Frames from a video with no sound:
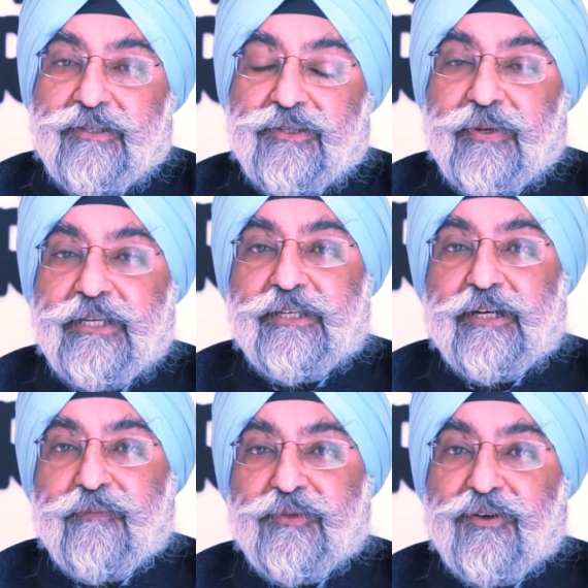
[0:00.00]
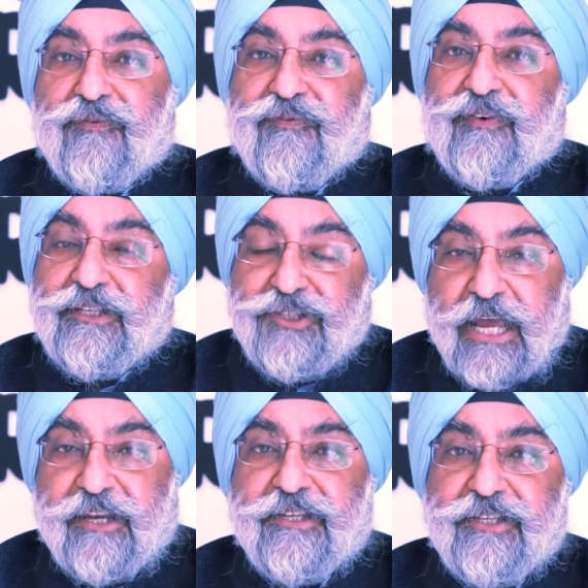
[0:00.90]
So in terms of
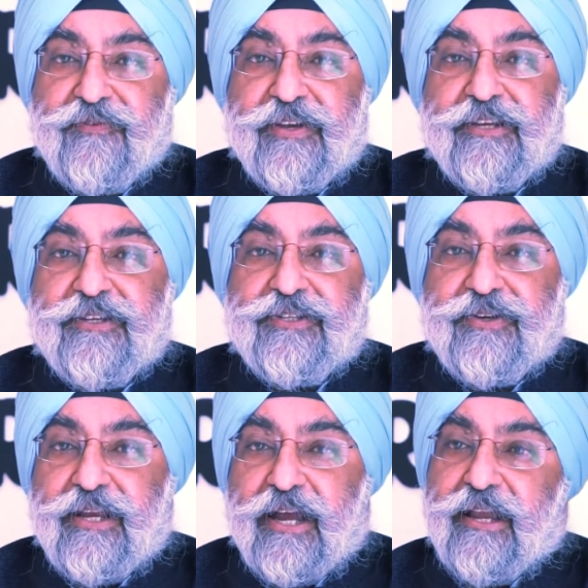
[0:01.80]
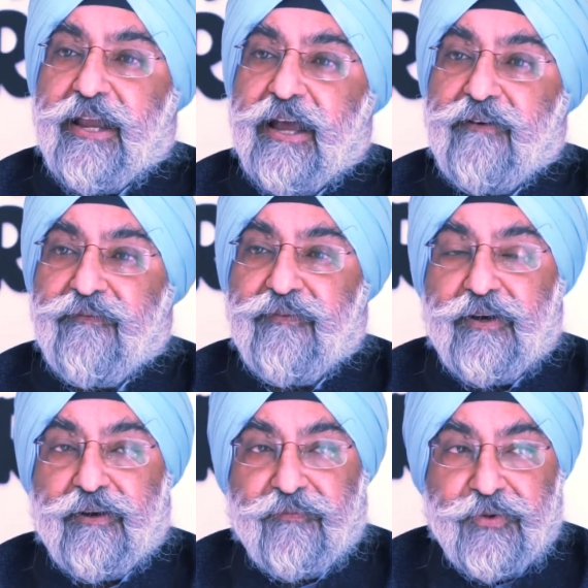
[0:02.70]
challenges of dentistry, I have
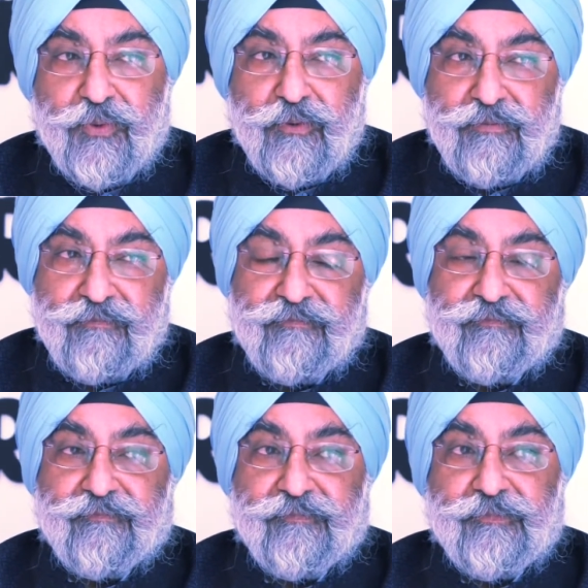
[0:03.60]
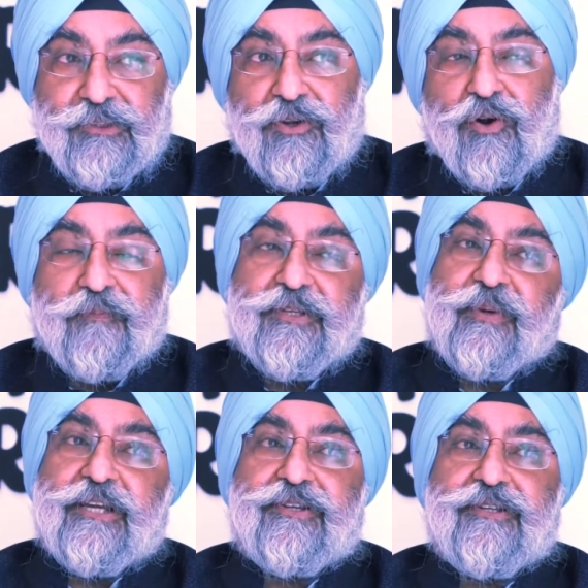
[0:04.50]
a few,
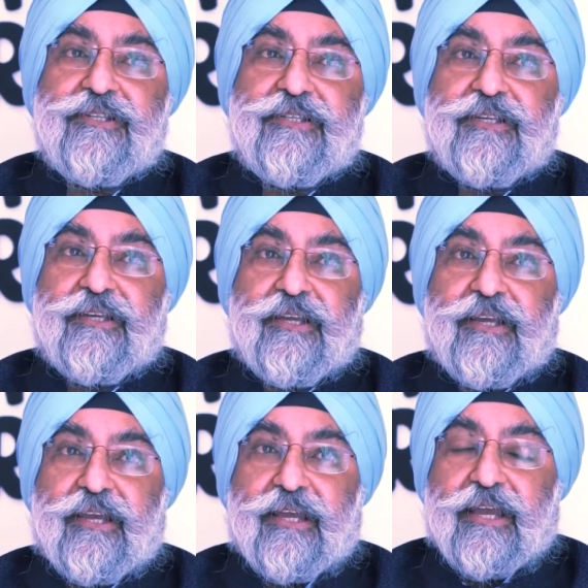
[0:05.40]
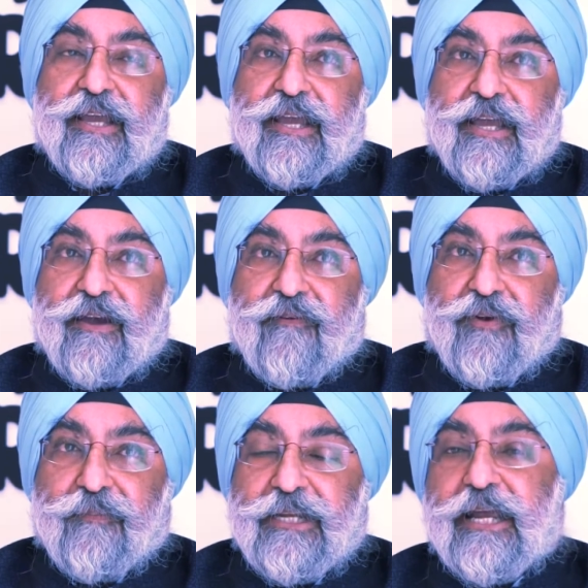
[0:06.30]
observations.
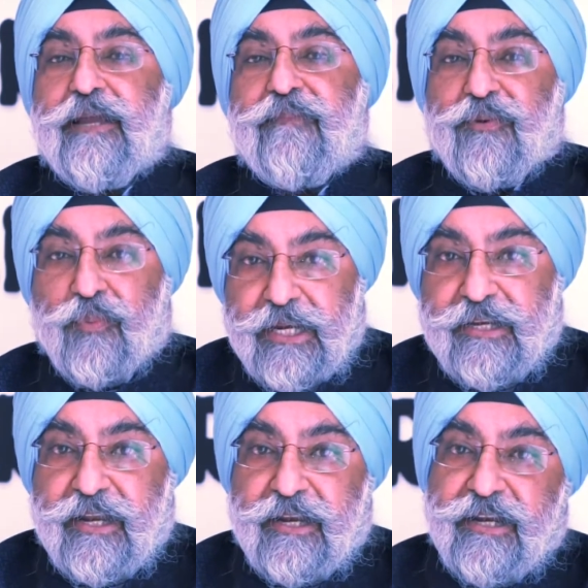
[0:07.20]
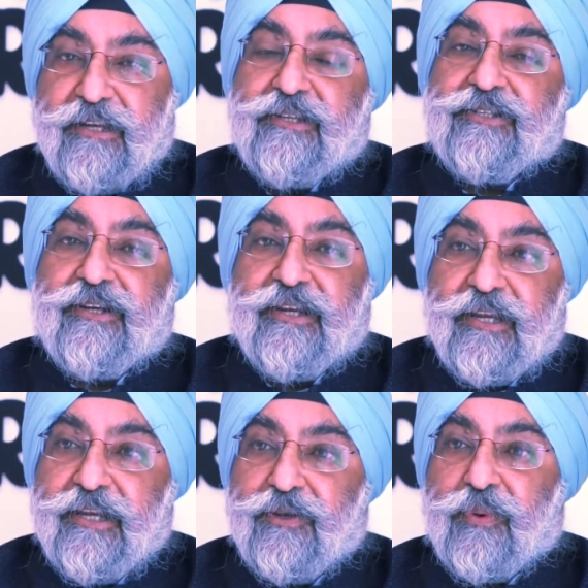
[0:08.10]
From the time that we did our dentistry
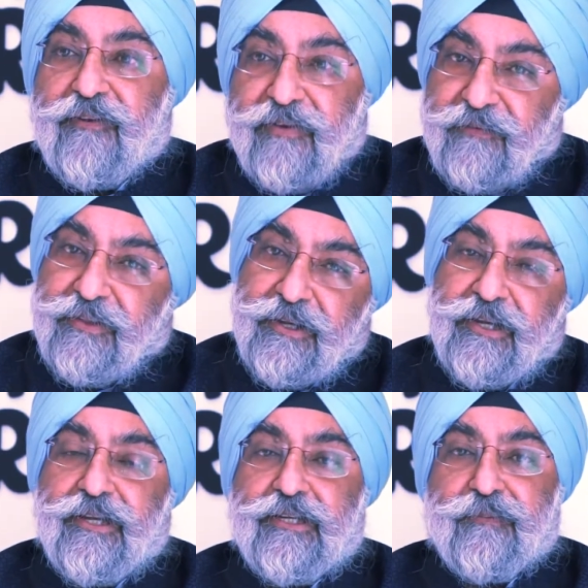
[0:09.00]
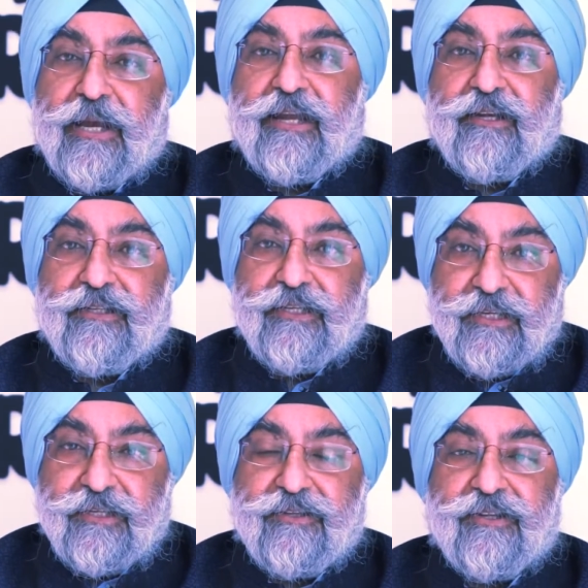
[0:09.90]
nearly 25, 30 years back,
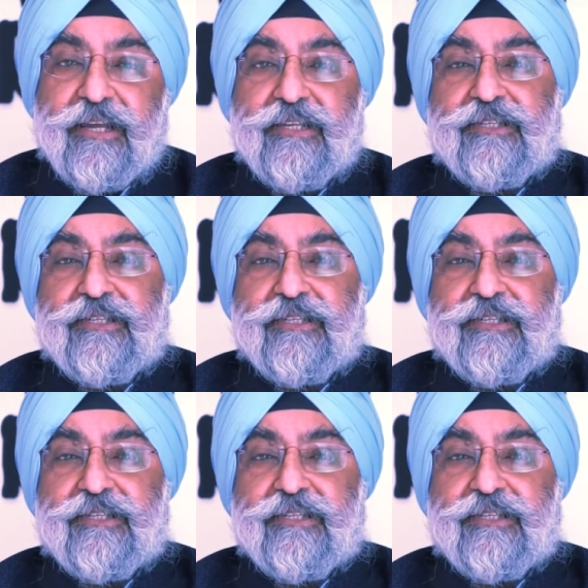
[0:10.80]
dentistry has